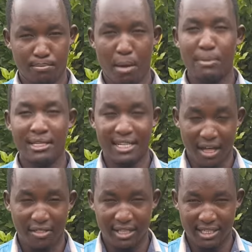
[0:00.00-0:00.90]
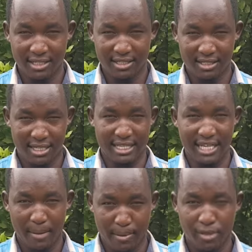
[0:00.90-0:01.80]
public gathering in
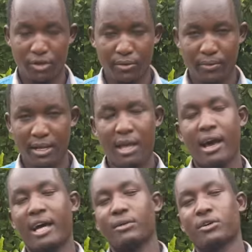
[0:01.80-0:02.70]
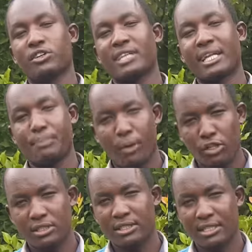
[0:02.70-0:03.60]
Kapedo, and we wrote a
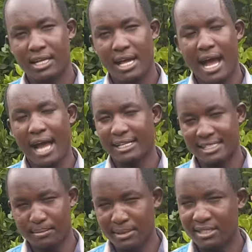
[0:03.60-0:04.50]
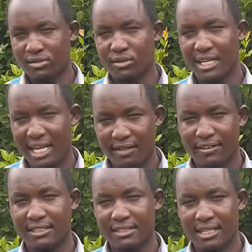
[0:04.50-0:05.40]
report and submitted to the
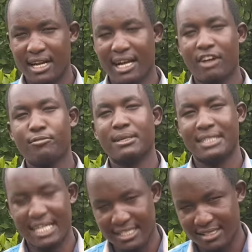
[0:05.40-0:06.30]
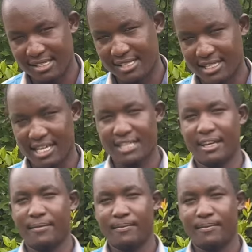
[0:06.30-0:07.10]
relevant government agencies in Kenya.